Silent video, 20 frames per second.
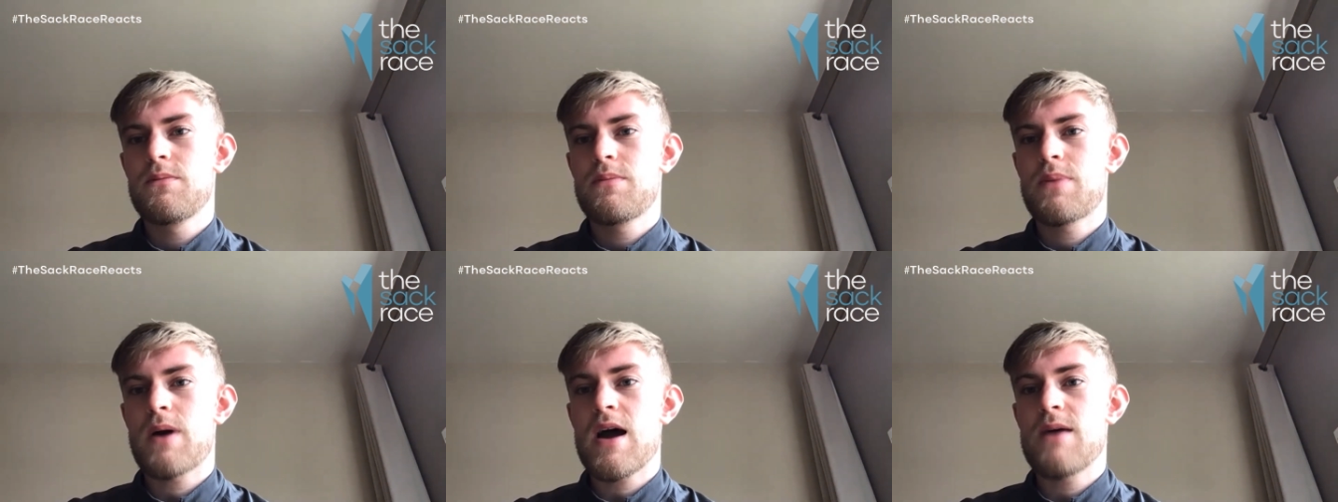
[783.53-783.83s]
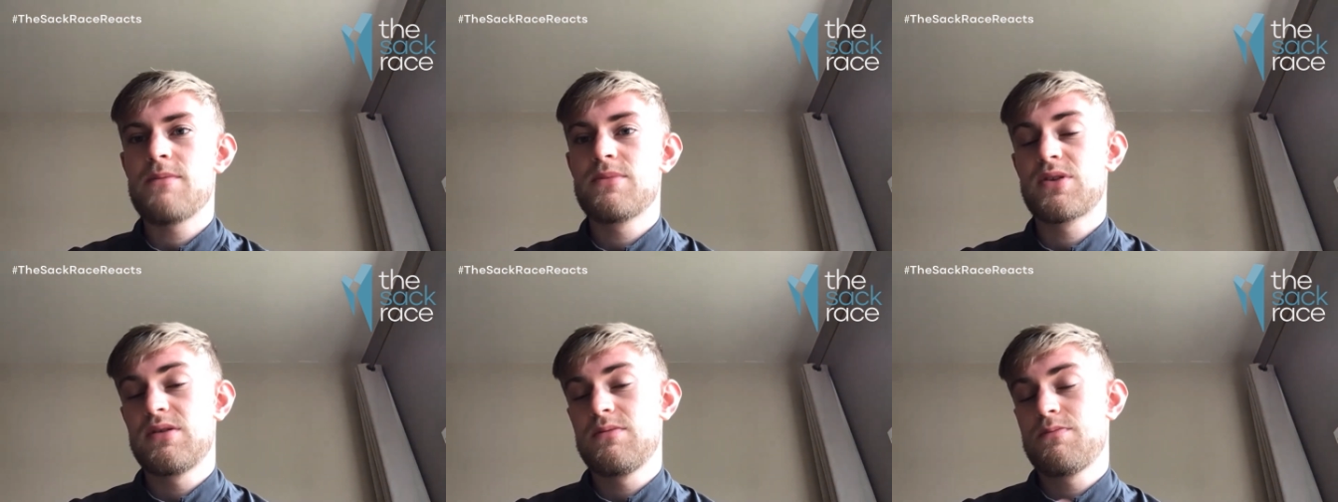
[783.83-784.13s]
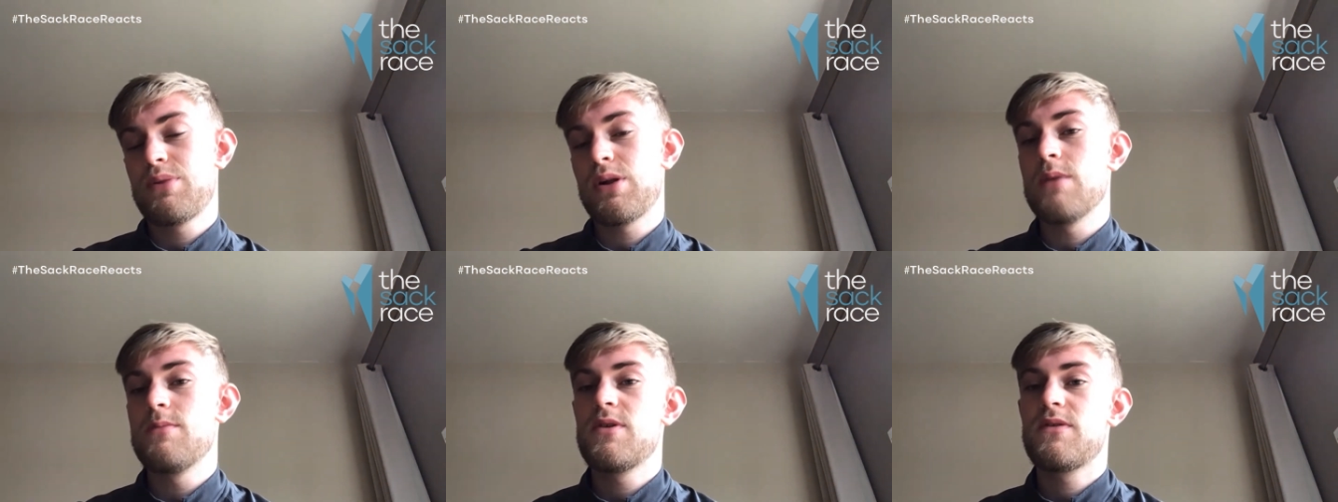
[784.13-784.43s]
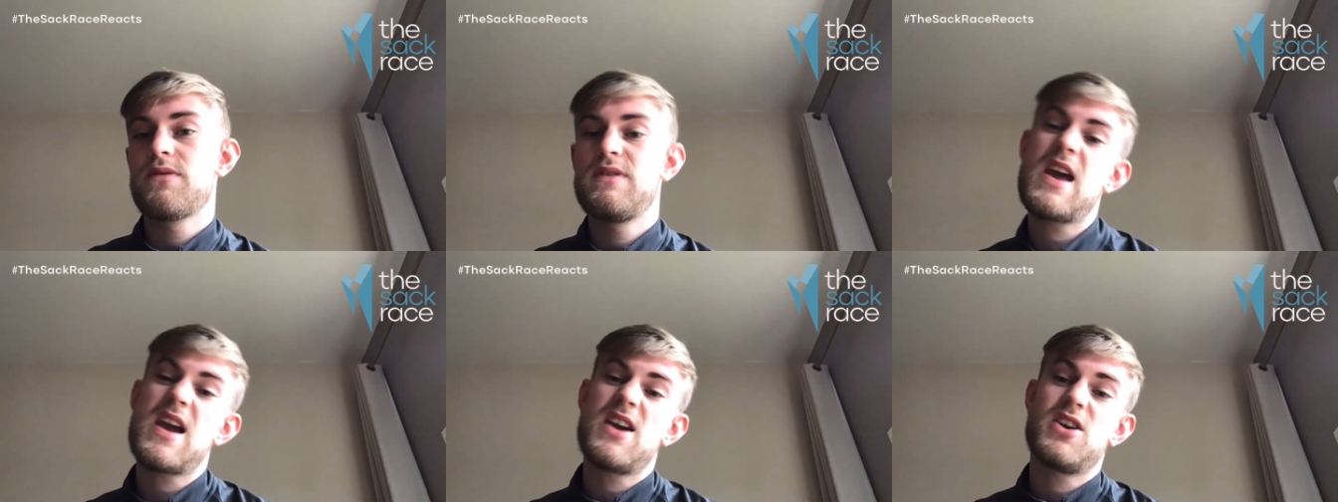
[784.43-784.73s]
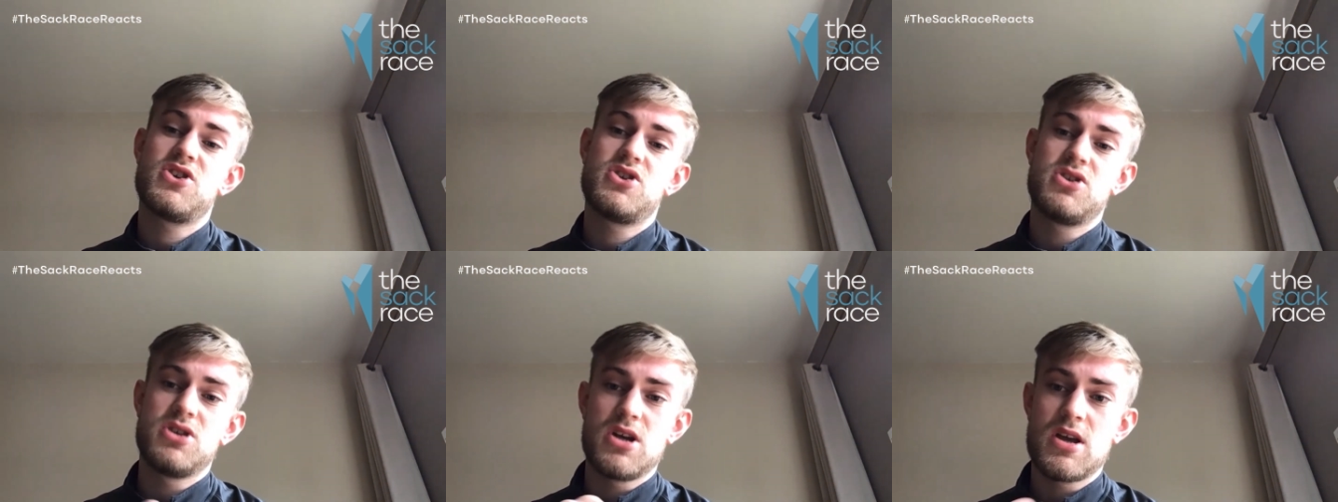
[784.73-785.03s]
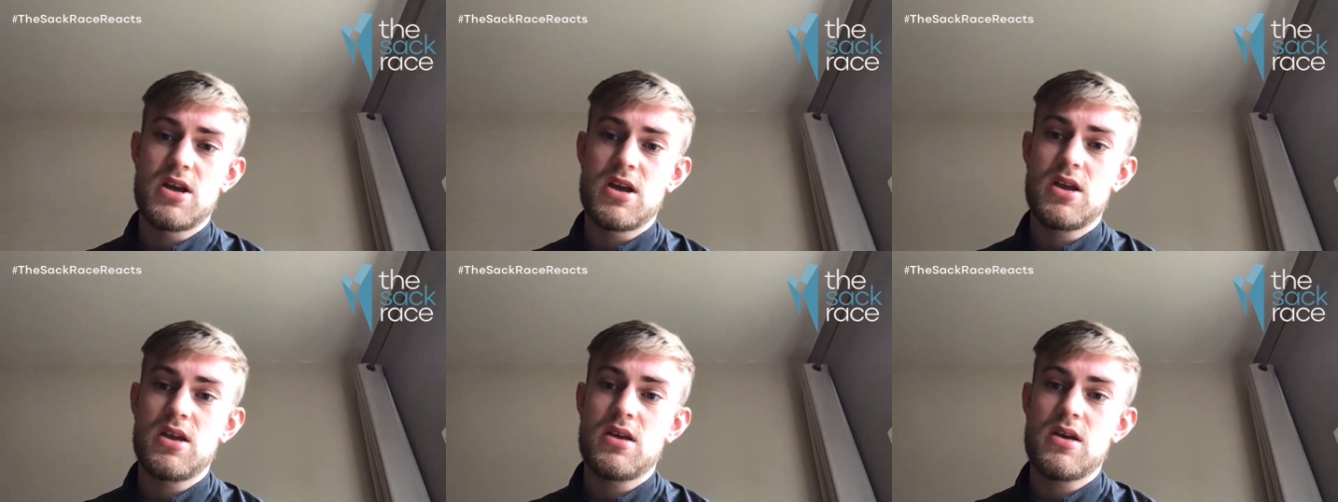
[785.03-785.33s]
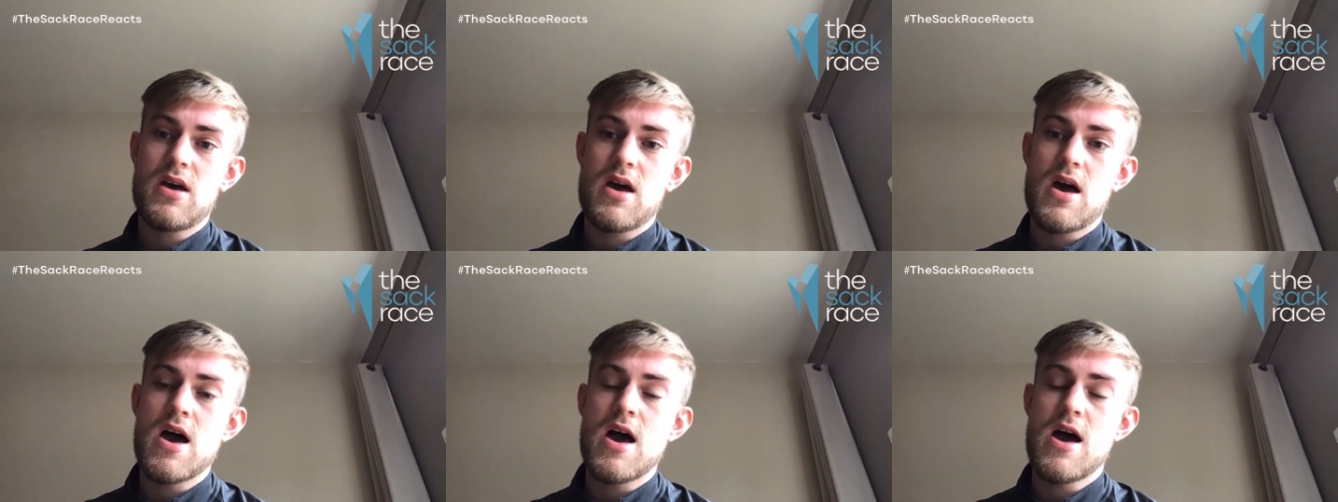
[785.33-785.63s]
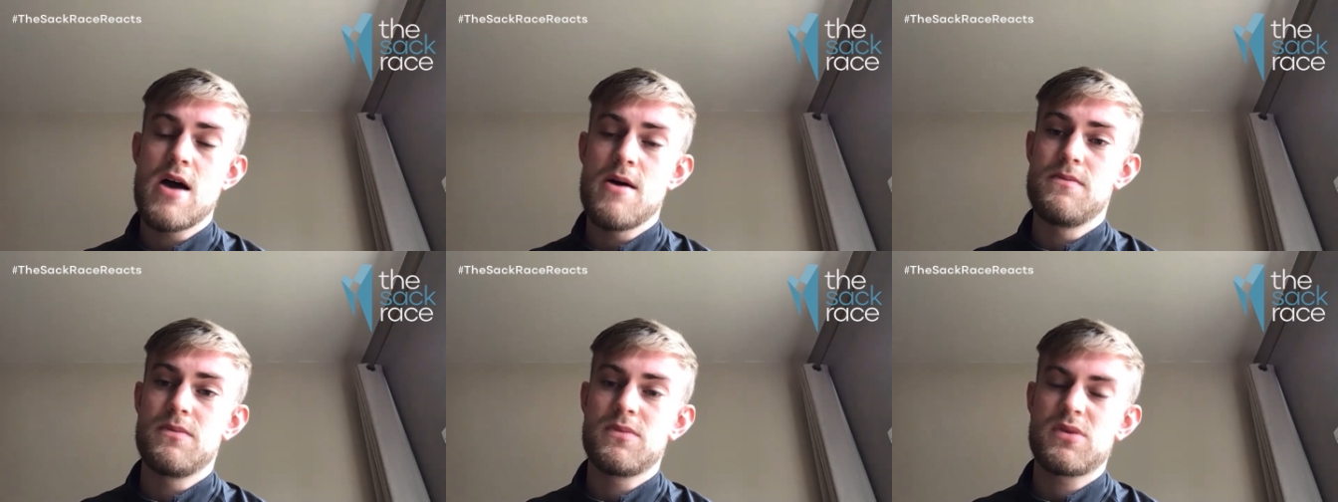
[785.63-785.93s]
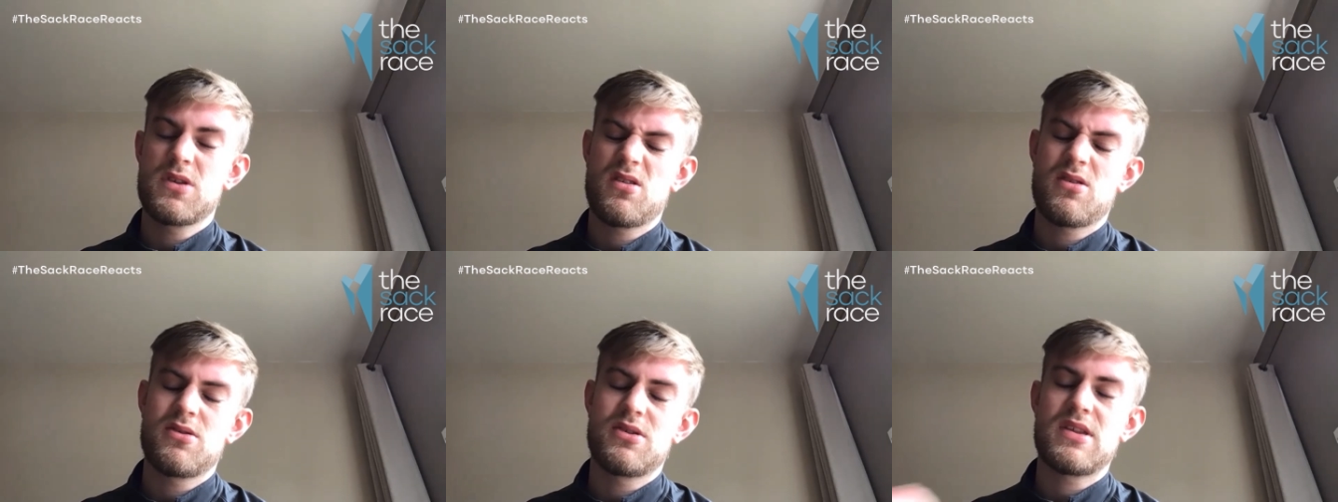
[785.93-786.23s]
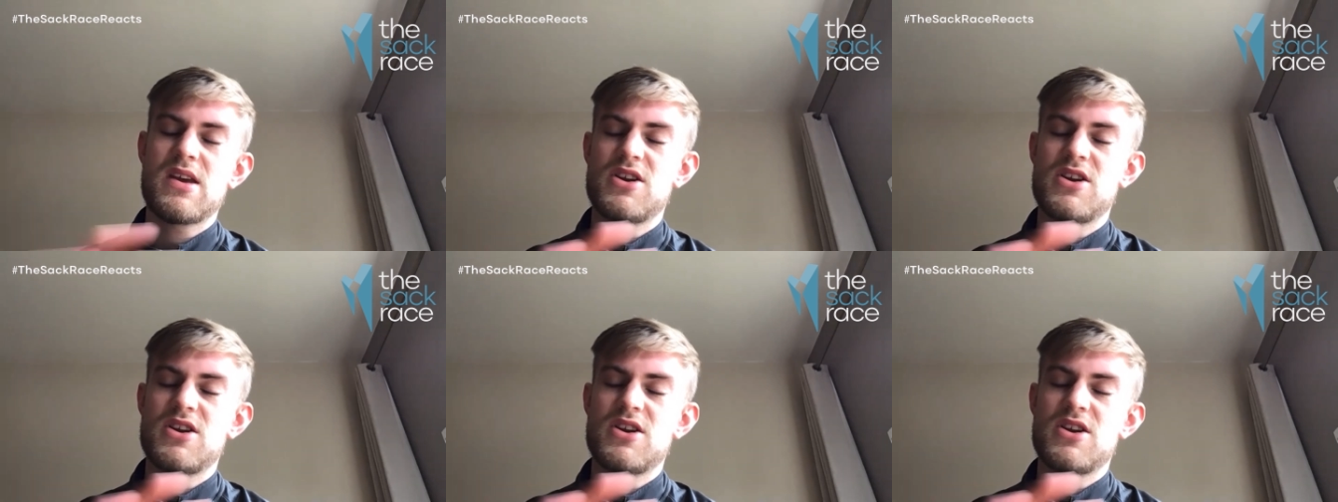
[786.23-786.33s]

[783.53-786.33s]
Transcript: perhaps Plymouth next year, because